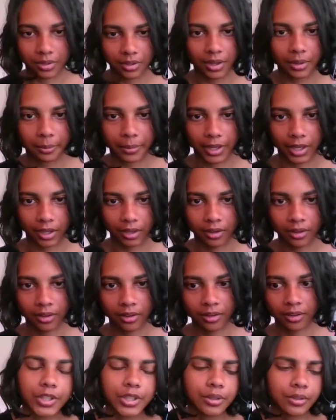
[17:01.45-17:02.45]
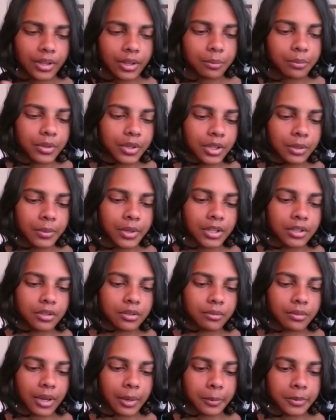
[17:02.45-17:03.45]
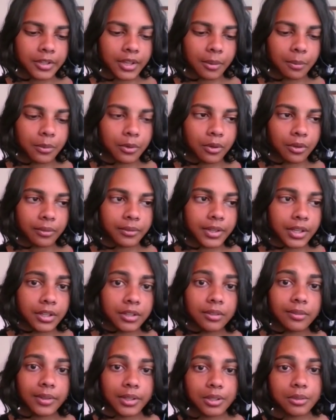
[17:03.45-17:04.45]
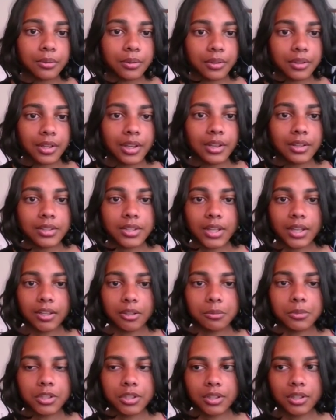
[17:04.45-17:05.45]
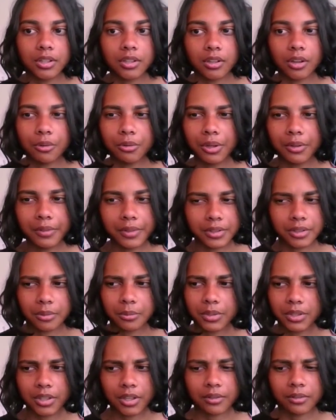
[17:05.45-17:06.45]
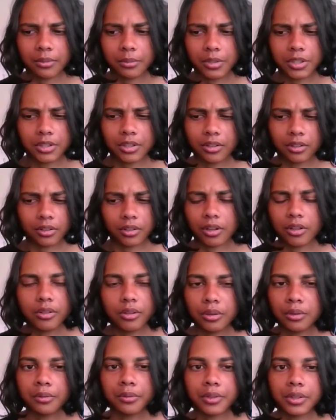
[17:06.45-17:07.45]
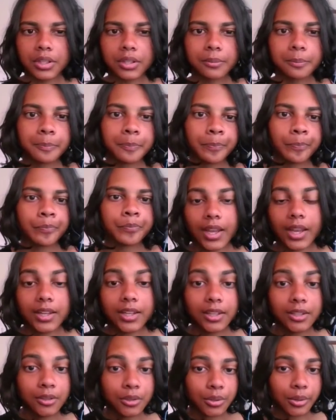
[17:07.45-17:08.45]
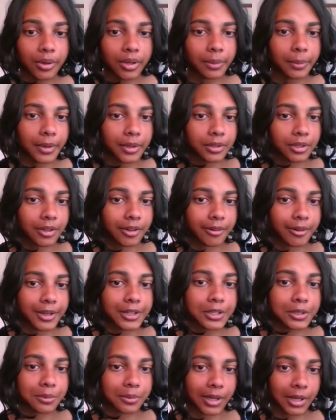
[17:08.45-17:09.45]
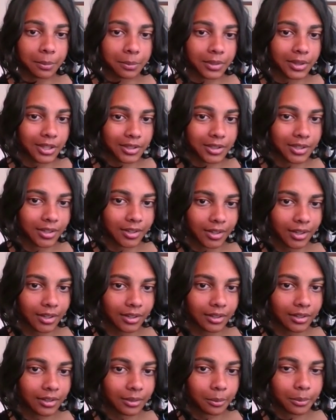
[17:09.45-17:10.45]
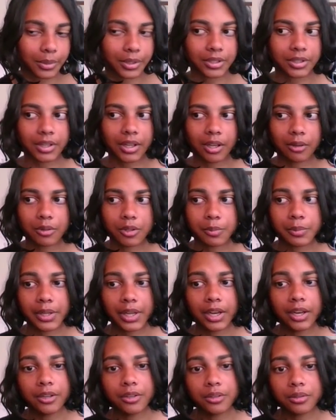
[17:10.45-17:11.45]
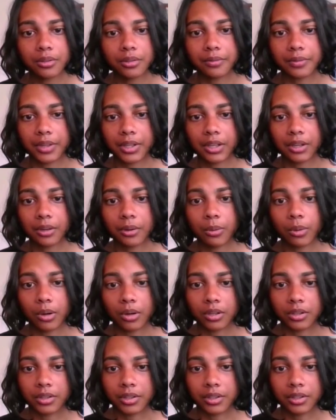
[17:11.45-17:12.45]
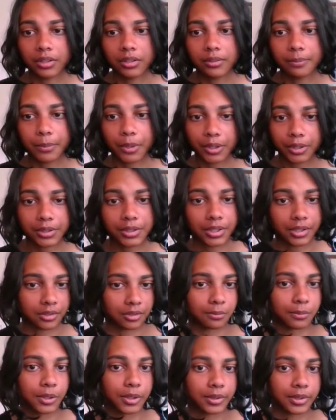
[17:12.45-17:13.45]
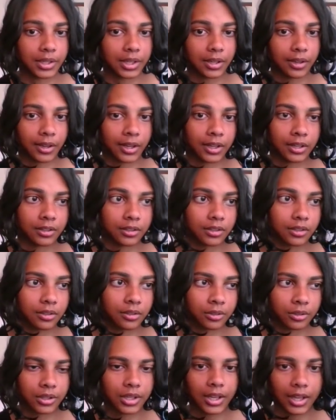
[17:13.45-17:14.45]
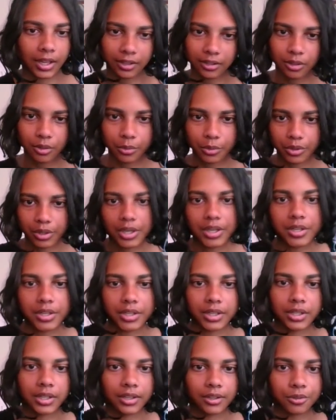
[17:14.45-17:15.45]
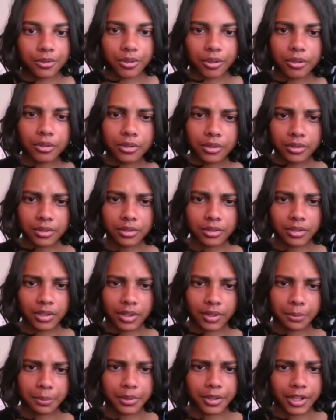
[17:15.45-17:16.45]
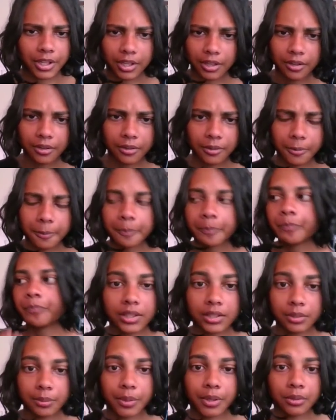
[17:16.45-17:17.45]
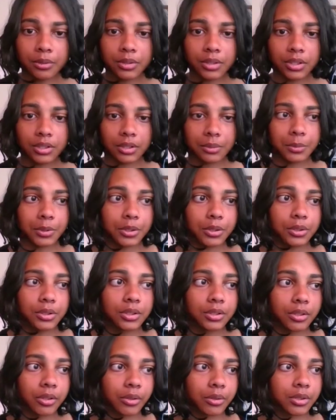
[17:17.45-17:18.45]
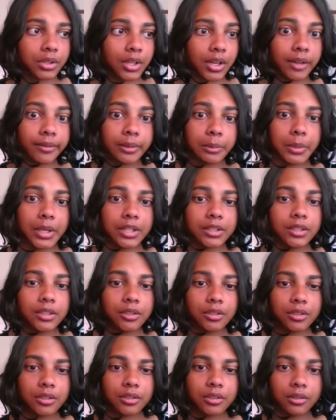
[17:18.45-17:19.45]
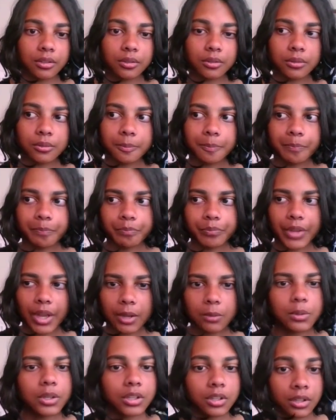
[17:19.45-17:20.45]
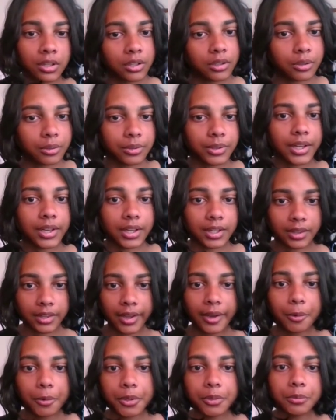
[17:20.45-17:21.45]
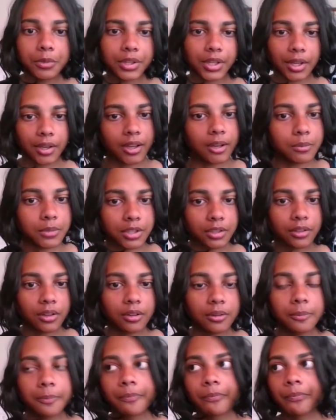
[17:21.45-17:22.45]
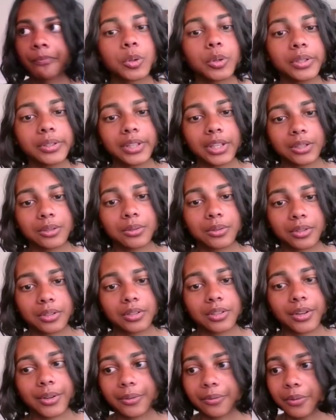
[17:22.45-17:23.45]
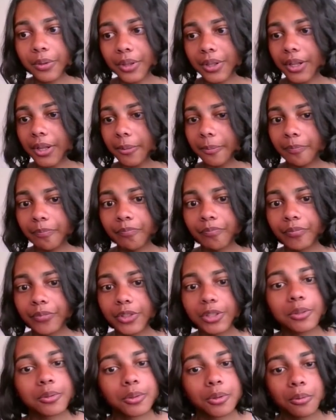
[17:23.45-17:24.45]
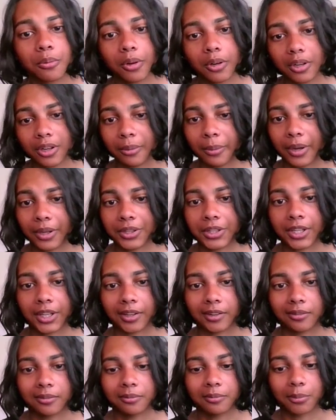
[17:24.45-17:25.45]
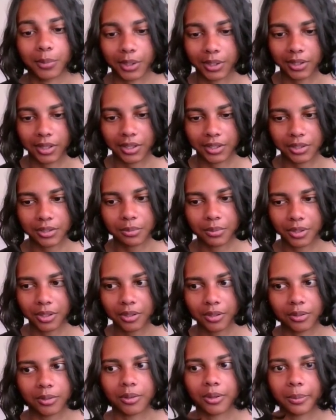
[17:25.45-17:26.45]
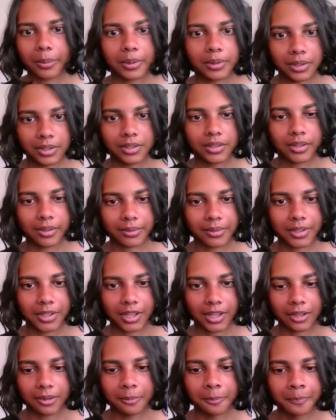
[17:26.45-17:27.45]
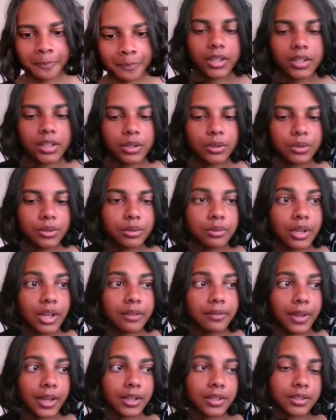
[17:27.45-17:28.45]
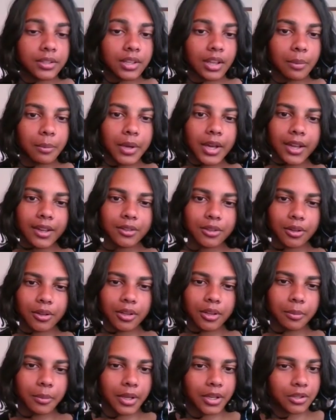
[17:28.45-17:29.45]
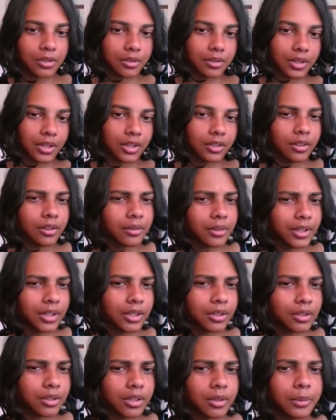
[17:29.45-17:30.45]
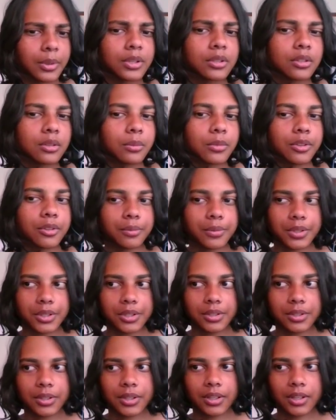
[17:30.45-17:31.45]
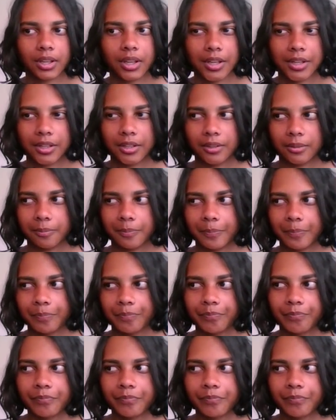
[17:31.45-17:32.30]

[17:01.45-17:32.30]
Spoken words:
you a scumbag. So that pretty much wraps up all of the individual things, and I'm just gonna go over some stuff. I'm just gonna gloss over it. I didn't talk about the cringe rap that she did, but I was planning to do a video on politics and music and looking at some cringy songs that are political as opposed to some good songs that have a message, so I'm gonna include that in that one when that comes along. All of that sort of stuff will come, so don't worry about that, but I just wanted to talk about this stuff today. And I also have a semi-documentary, not really a documentary, more of just a